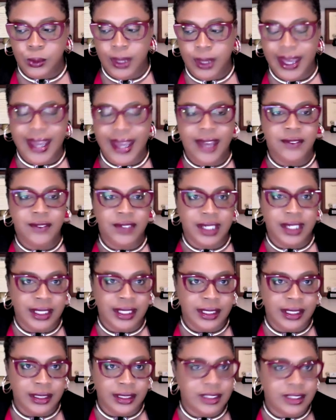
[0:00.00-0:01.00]

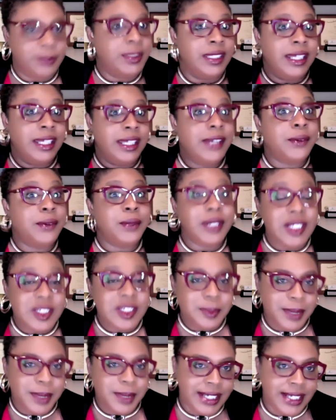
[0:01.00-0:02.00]
having something like green
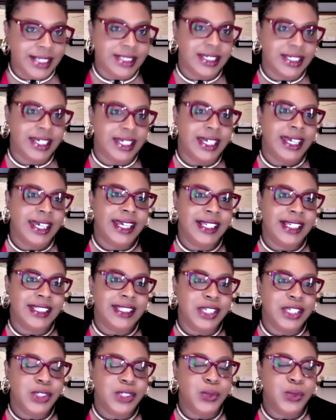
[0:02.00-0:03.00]
space is
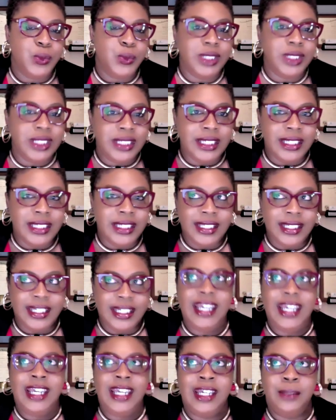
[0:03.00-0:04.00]
that you really
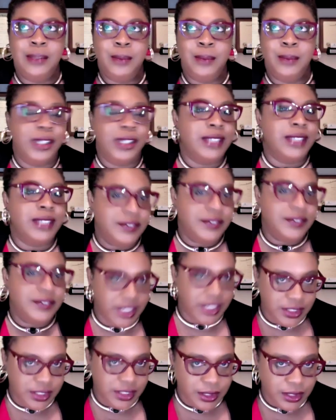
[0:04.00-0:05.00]
can make your life
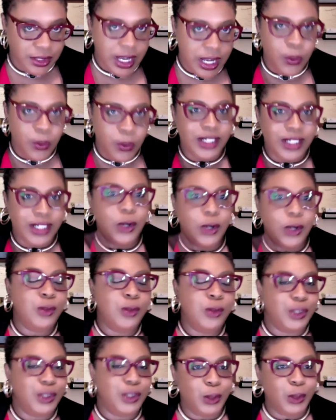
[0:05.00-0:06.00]
easier. I want to go
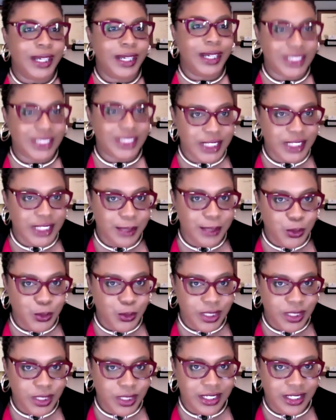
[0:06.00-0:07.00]
circle back to James'
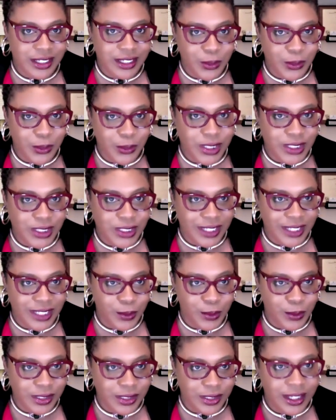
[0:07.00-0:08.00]
question, the question that
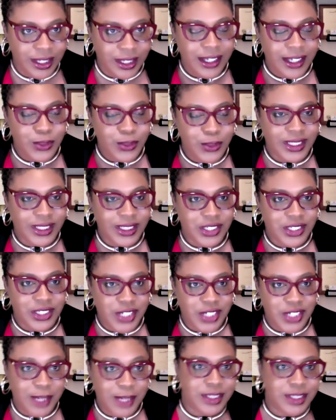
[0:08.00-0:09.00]
was directed to
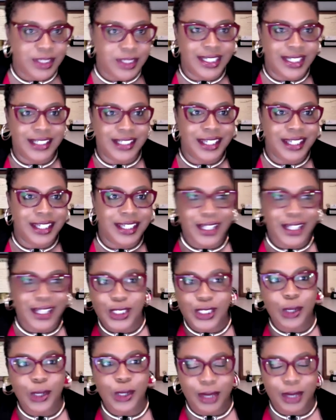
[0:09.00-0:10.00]
James, and then
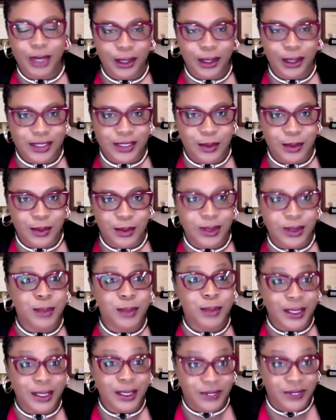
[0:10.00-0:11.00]
talk about some of the
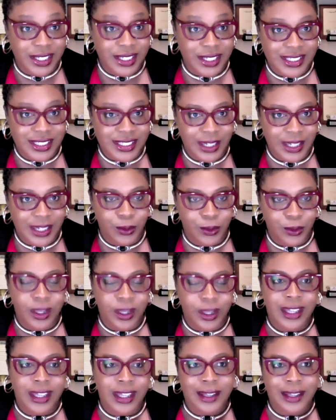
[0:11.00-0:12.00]
benefits that
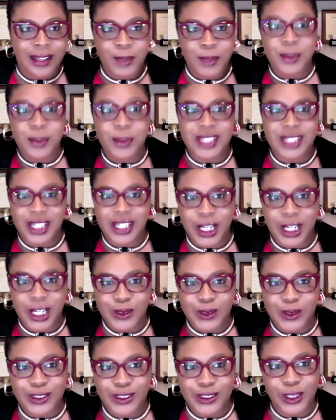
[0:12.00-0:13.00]
maybe
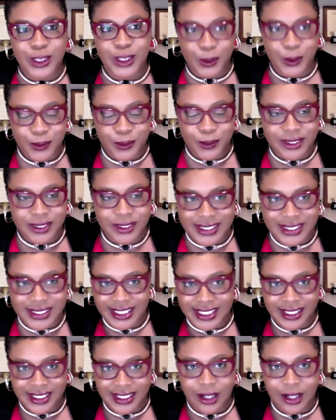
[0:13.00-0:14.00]
psychiatrists don't
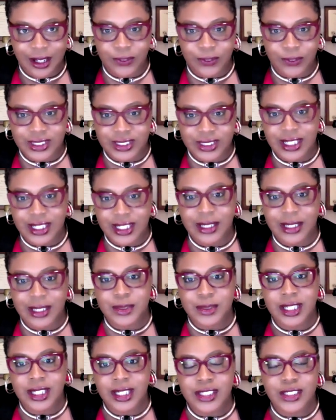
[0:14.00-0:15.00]
see oftentimes.
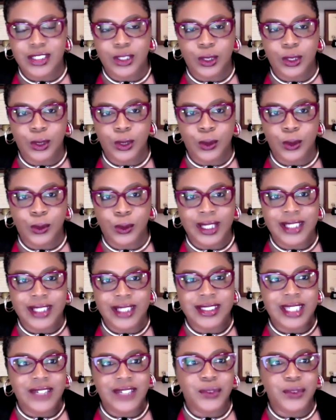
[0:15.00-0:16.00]
So
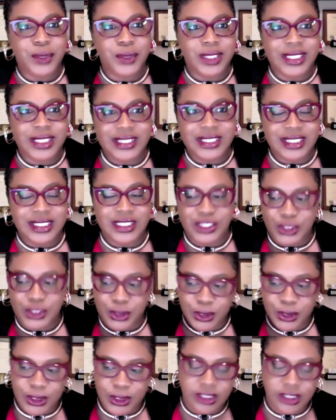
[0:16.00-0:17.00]
let's say, for instance,
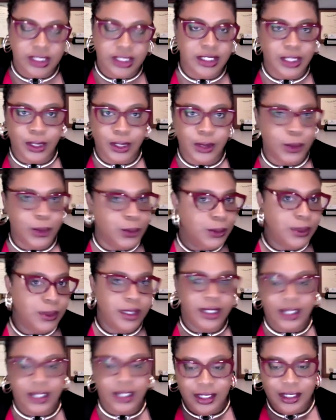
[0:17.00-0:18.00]
you
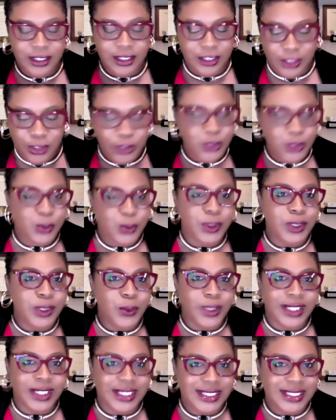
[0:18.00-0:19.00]
really
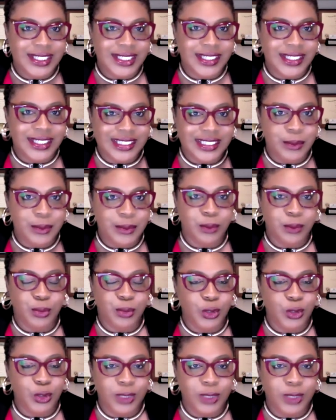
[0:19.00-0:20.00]
want to see some
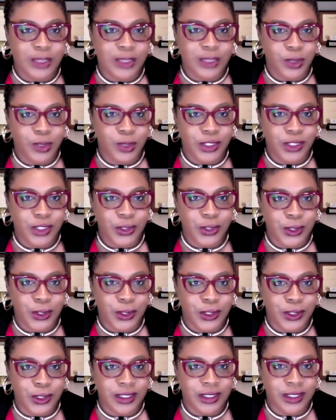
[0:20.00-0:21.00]
improvement with
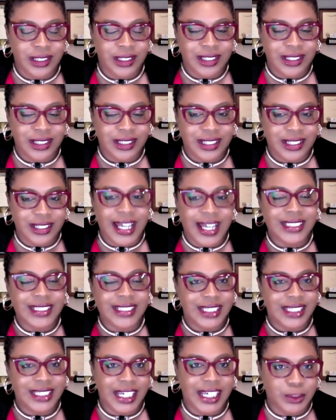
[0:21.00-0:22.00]
your client's
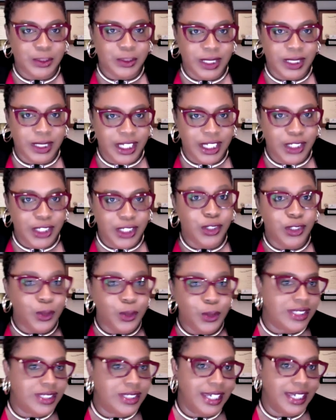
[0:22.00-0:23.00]
engagement, and you
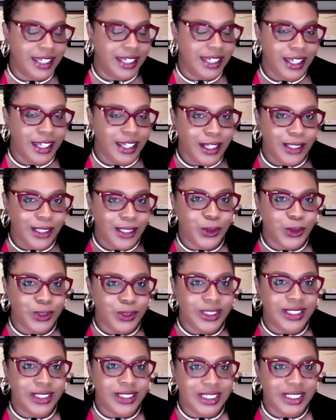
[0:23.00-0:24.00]
notice that a certain
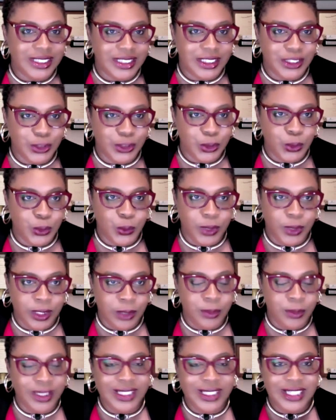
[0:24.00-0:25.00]
clinician is doing
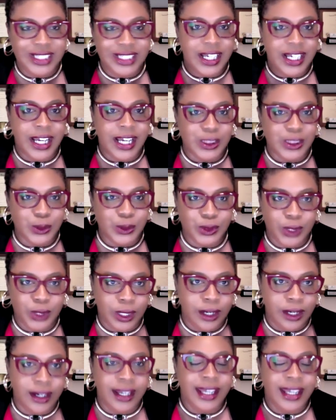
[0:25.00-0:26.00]
well. Many psychiatrists
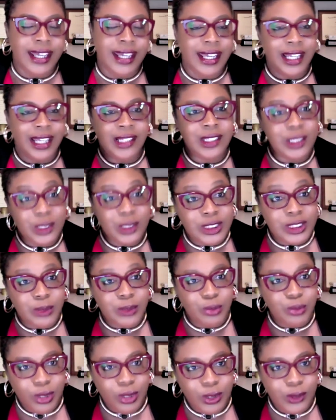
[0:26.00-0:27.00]
are in
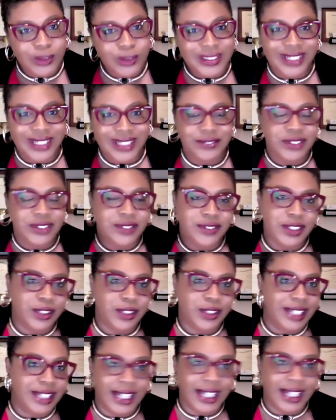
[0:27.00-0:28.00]
leadership roles, even if
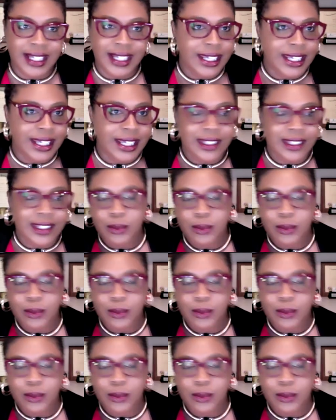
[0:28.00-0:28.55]
they're not the